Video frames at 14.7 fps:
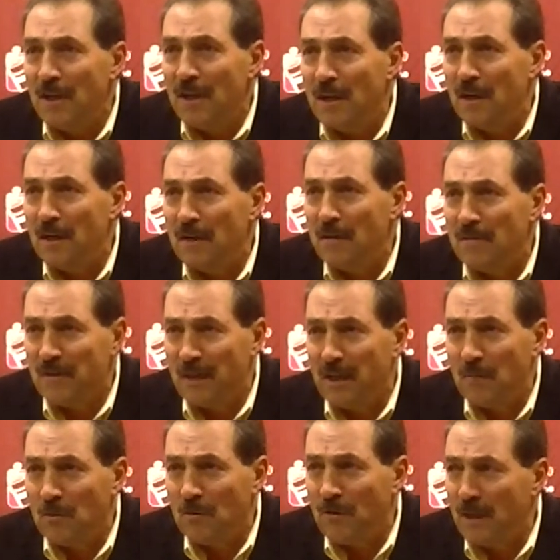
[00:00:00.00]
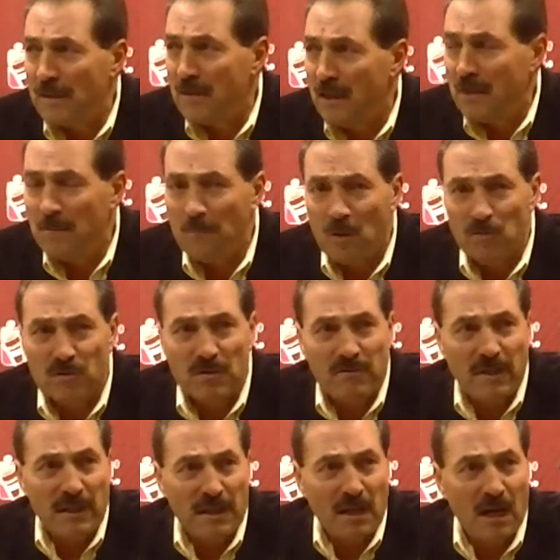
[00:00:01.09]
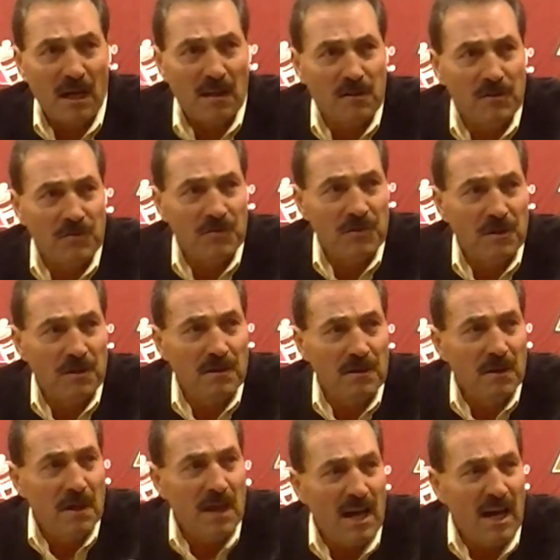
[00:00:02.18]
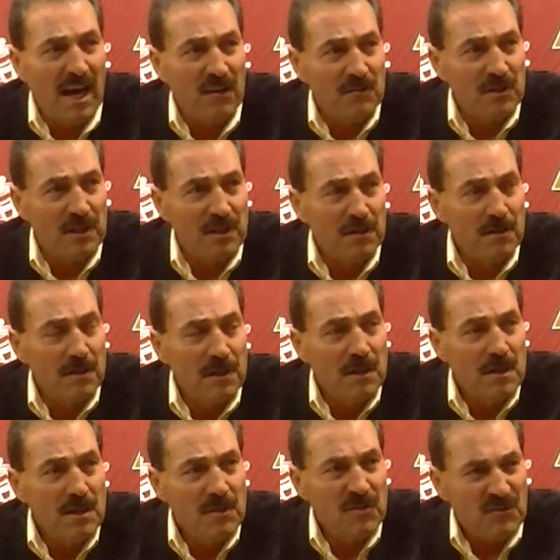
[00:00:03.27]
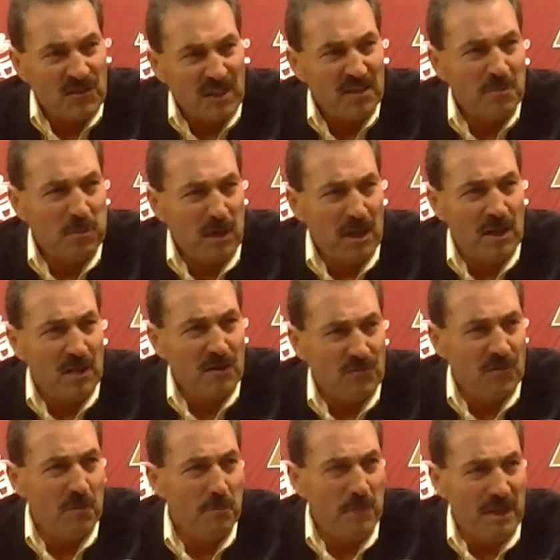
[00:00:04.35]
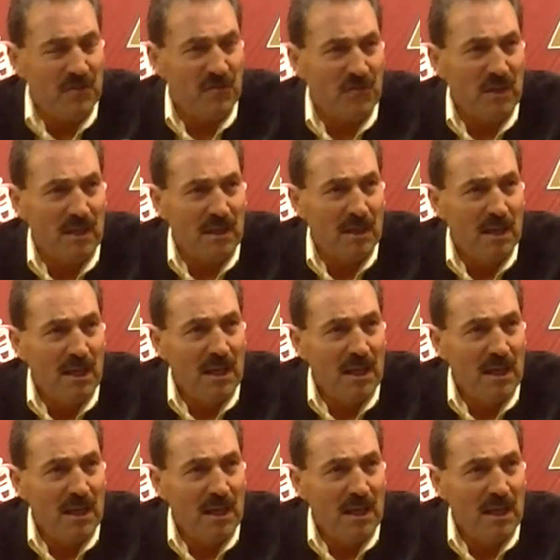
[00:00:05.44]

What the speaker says: I think I'm correct on that. Most of any college out there. 6 players from BC.